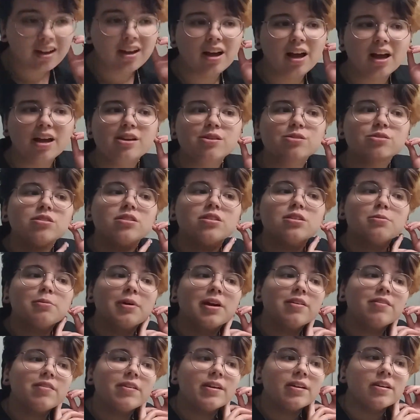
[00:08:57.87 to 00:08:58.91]
I use it to my
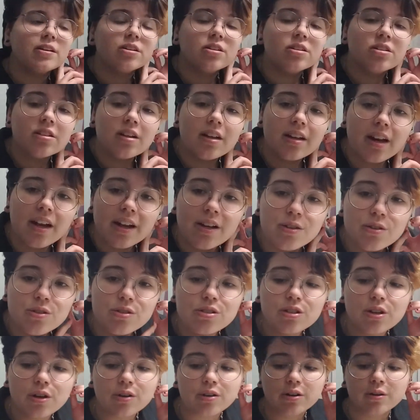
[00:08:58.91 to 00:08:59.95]
advantage. And I use
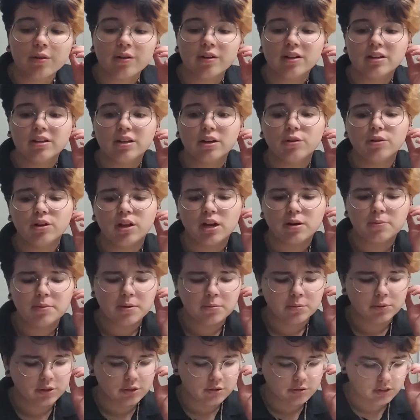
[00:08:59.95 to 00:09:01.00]
coconut oil. I know a lot of
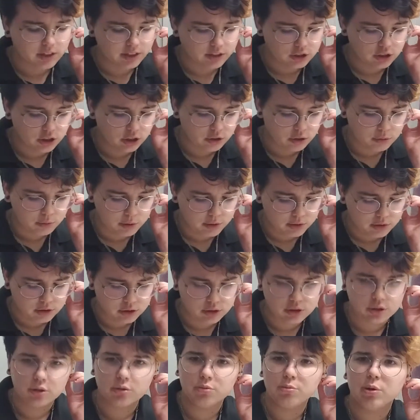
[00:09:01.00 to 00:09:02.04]
people use like
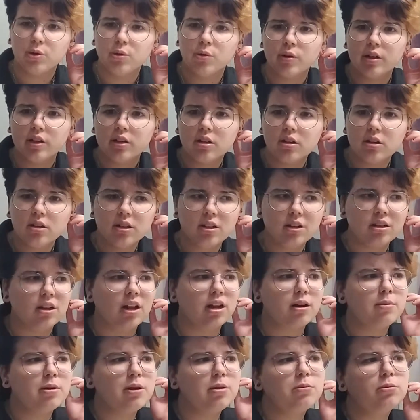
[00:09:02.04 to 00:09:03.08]
jojoba oil. A lot
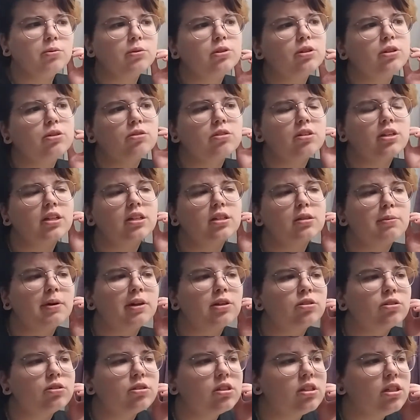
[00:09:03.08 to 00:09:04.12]
of people use like
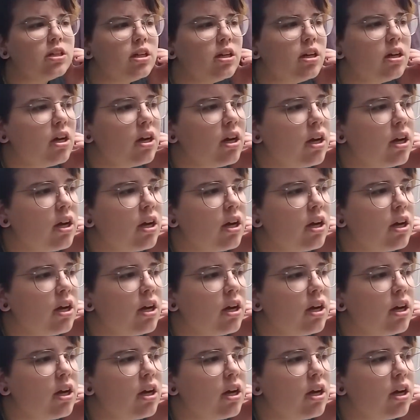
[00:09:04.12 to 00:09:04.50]
specialty